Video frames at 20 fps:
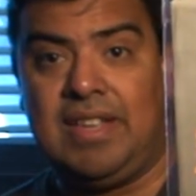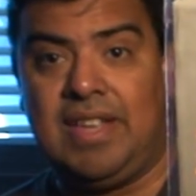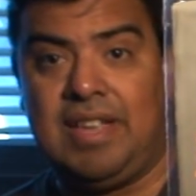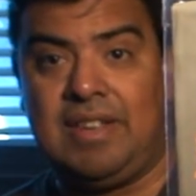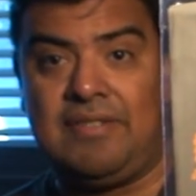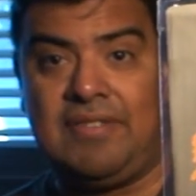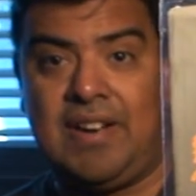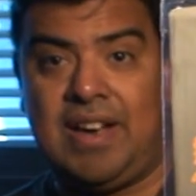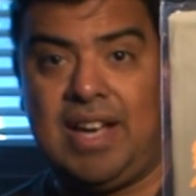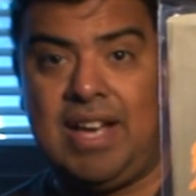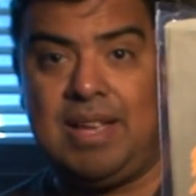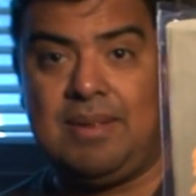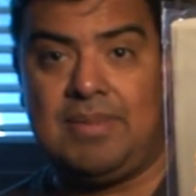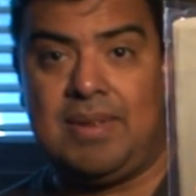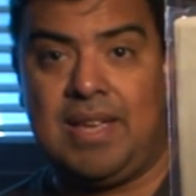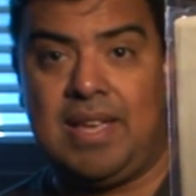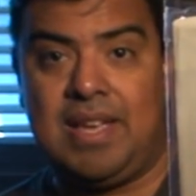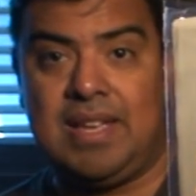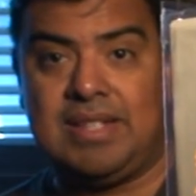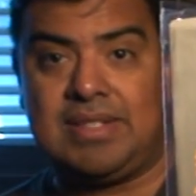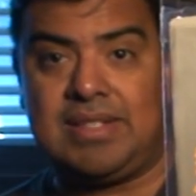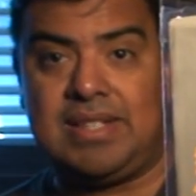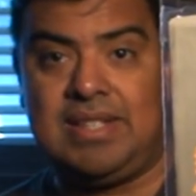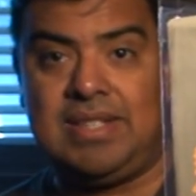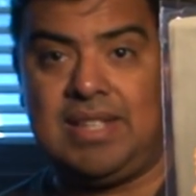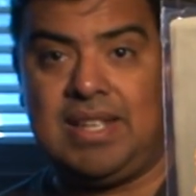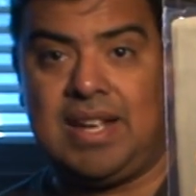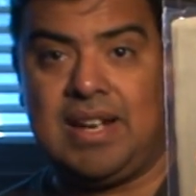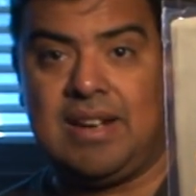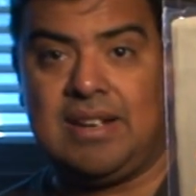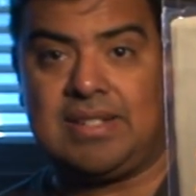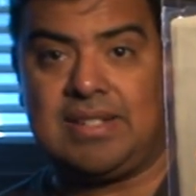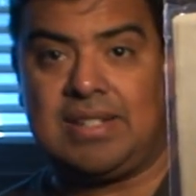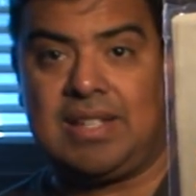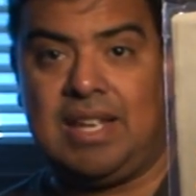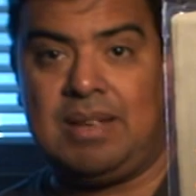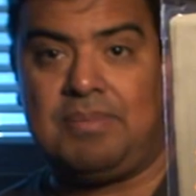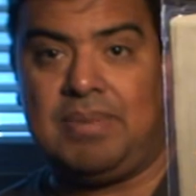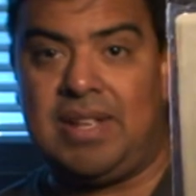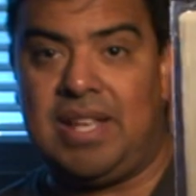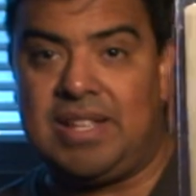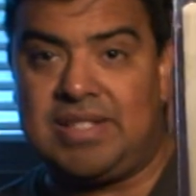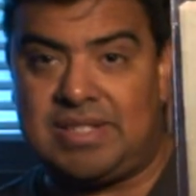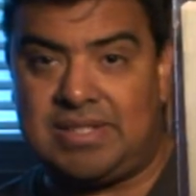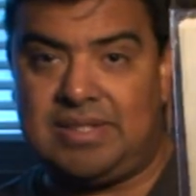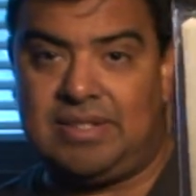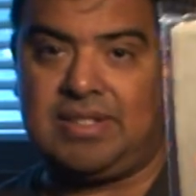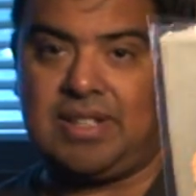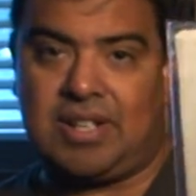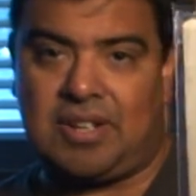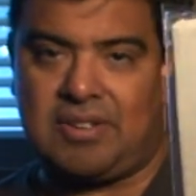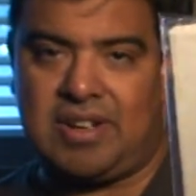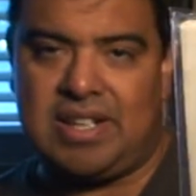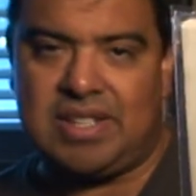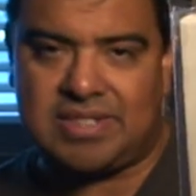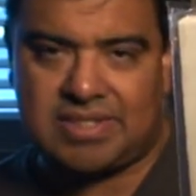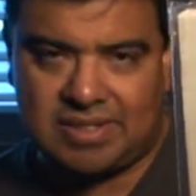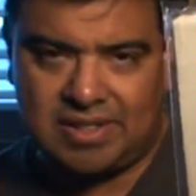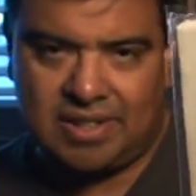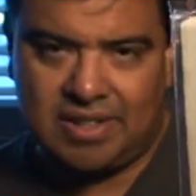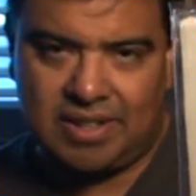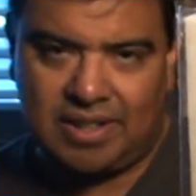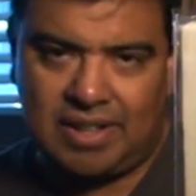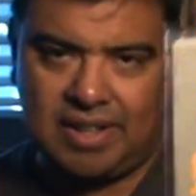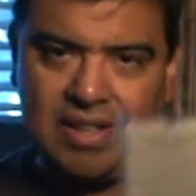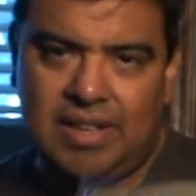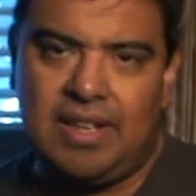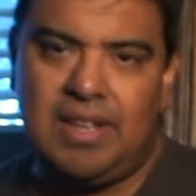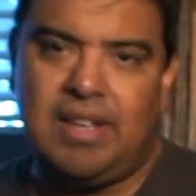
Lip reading: and vibe as In the Air Tonight, but it's still a great song.